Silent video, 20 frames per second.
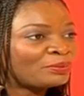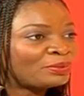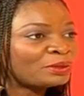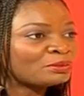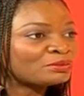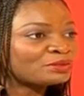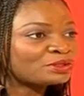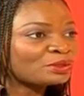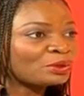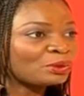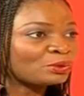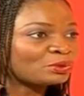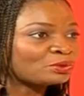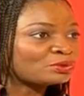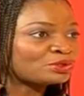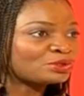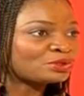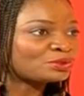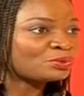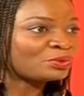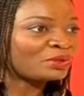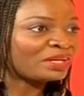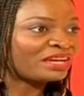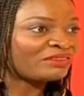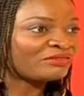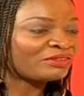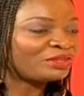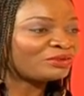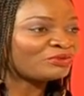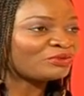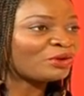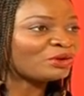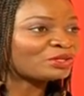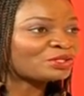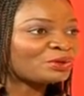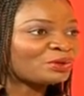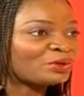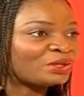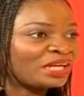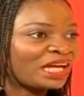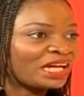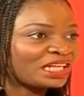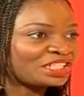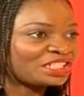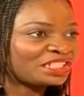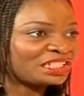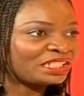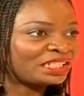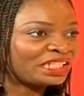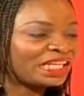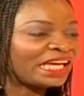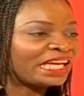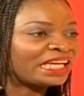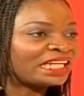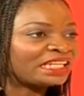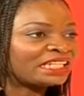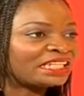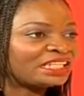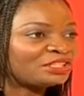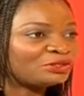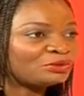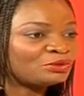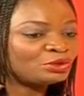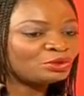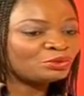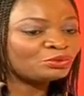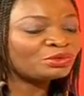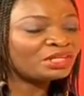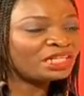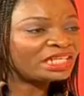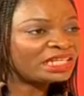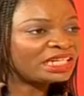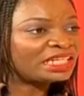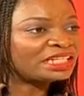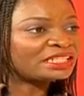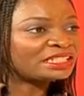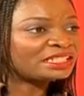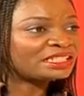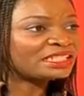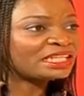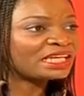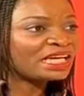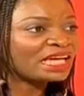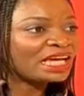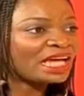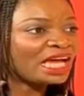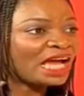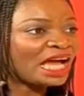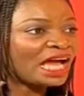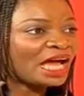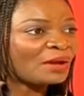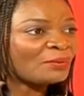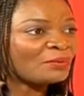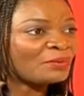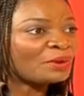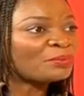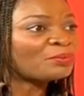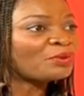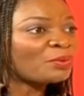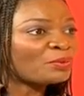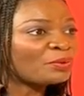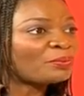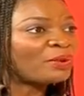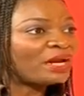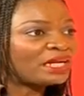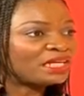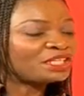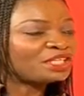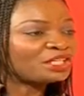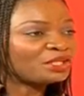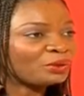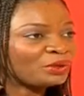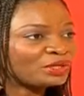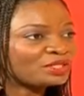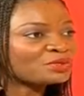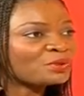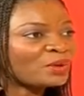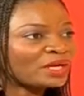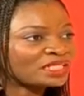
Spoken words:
pimsoles, whatever you've got on actually, yeah, then you really need a proper pedicure. It's